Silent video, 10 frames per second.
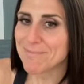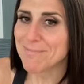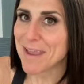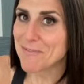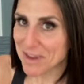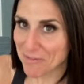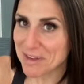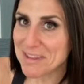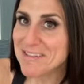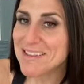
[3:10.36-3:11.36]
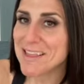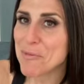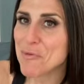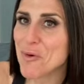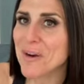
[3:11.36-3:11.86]
I've definitely seen that
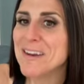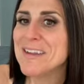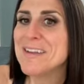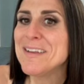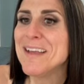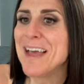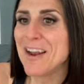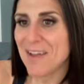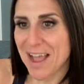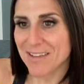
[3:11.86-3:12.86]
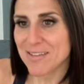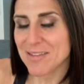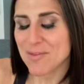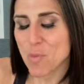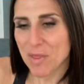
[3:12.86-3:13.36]
before, and I'll ask
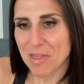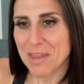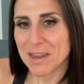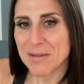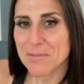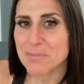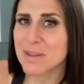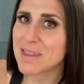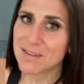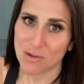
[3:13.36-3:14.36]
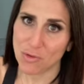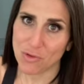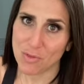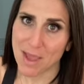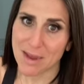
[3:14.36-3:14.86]
this one thing, please don't do
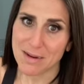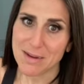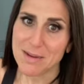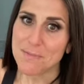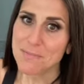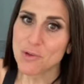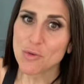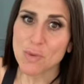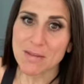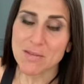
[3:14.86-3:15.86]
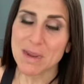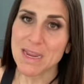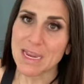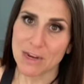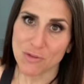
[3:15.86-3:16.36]
that. Your resume
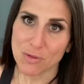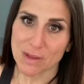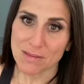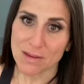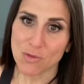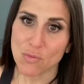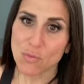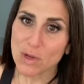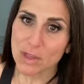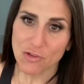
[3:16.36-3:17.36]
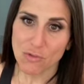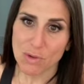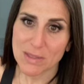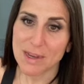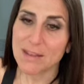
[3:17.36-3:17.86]
and your LinkedIn really should
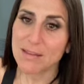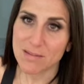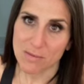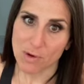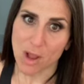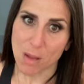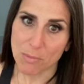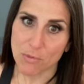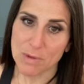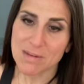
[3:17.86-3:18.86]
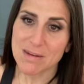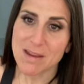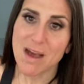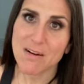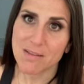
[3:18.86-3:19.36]
read like a list of accomplishments,
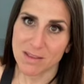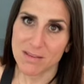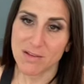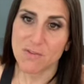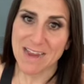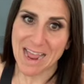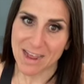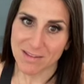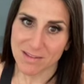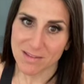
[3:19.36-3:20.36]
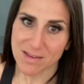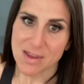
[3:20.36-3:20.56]
not a list of tasks.